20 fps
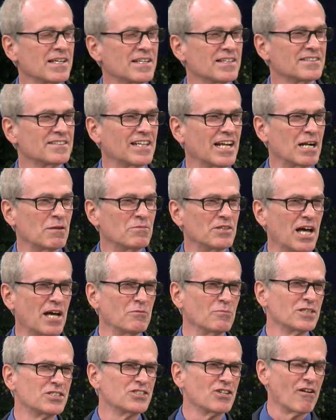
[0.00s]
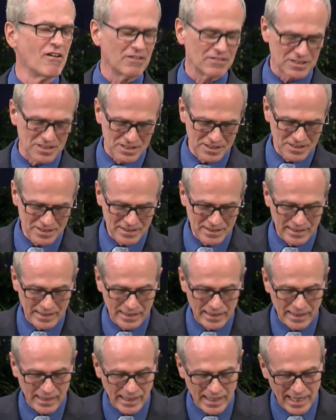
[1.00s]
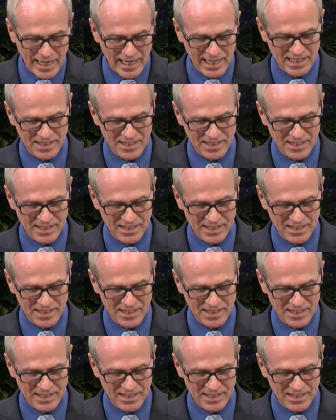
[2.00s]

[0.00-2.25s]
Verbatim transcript: said, I'm done with church. And